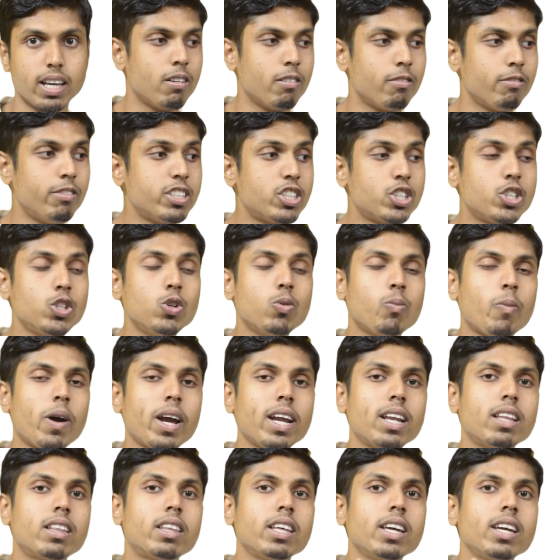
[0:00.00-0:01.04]
which you
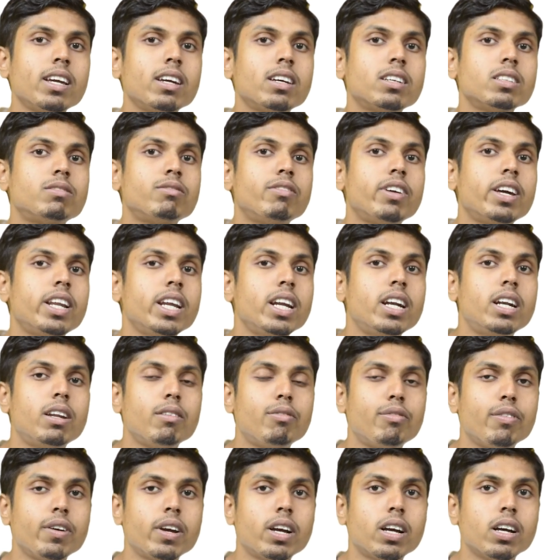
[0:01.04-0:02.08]
might think is very
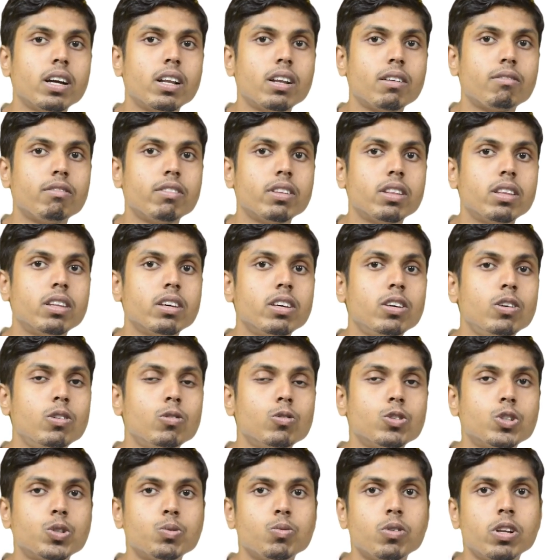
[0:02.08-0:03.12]
difficult with the
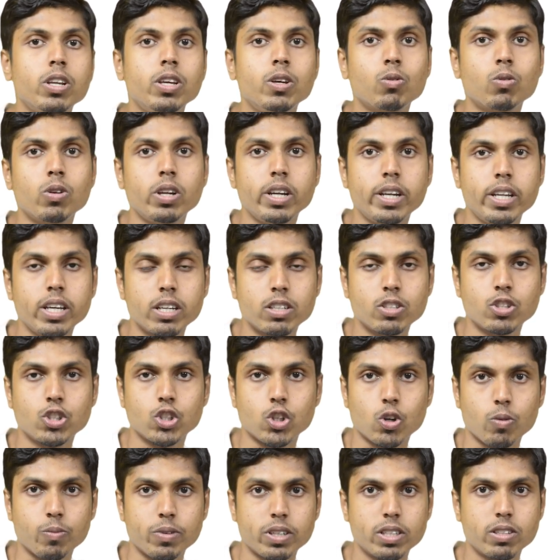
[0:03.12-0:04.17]
usual Euclidean
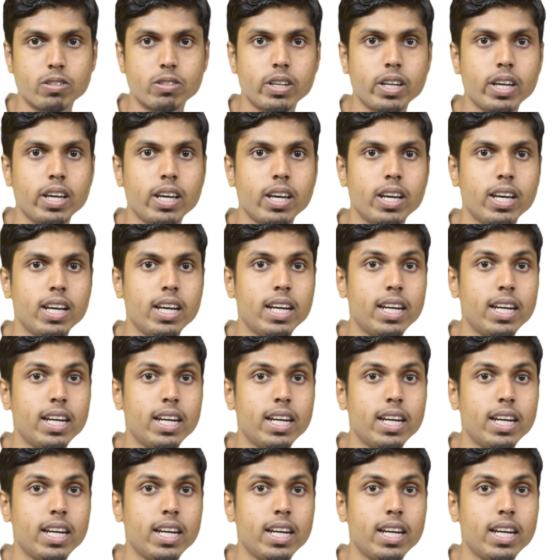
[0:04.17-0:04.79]
geometry